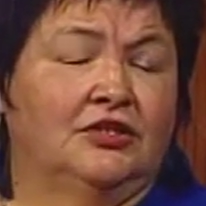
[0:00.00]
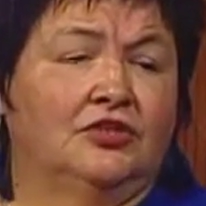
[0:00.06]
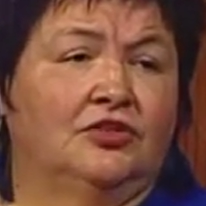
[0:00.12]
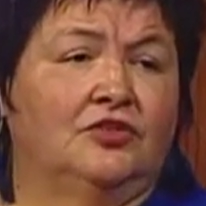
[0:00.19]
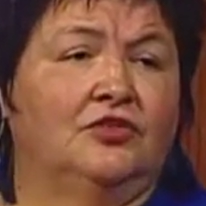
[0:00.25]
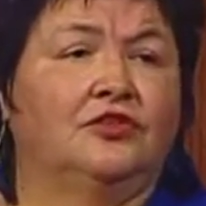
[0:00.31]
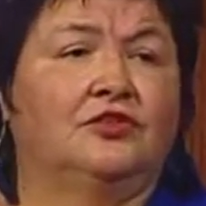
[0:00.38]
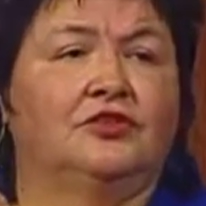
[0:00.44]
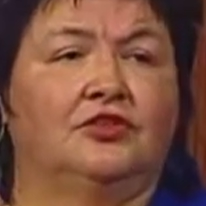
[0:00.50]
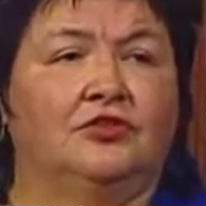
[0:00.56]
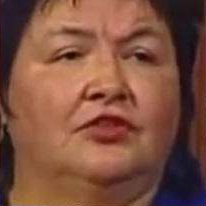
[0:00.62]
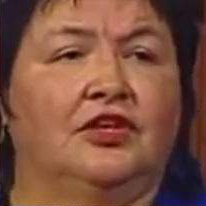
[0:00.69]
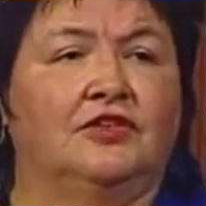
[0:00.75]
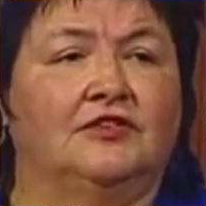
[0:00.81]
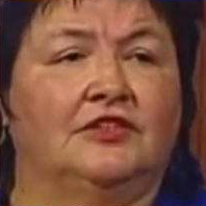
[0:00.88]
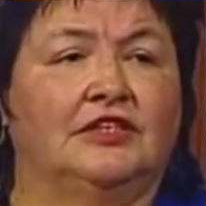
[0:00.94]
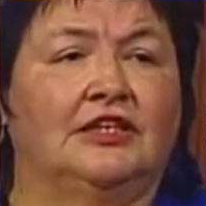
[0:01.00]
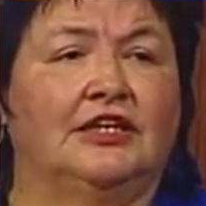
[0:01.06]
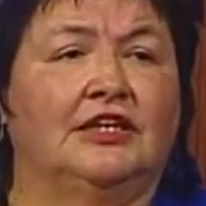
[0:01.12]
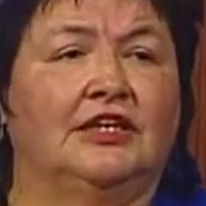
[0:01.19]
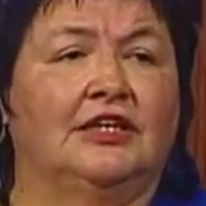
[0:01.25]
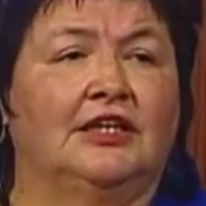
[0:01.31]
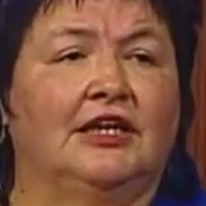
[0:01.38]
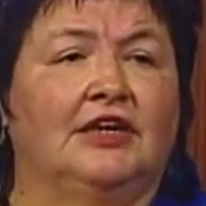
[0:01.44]
to
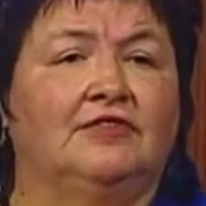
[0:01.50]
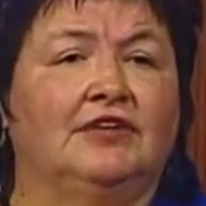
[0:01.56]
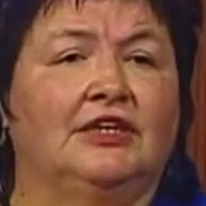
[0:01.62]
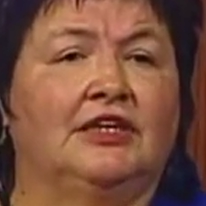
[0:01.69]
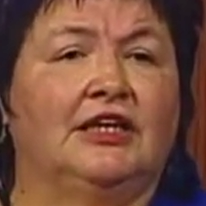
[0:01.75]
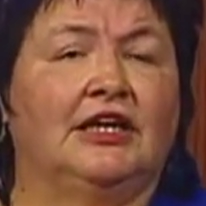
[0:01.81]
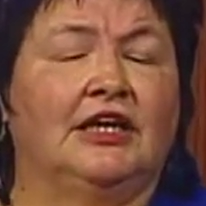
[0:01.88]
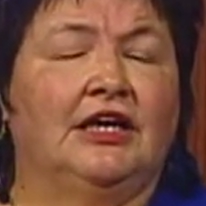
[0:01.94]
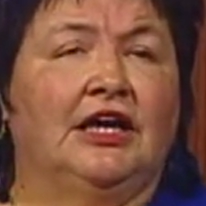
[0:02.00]
2011,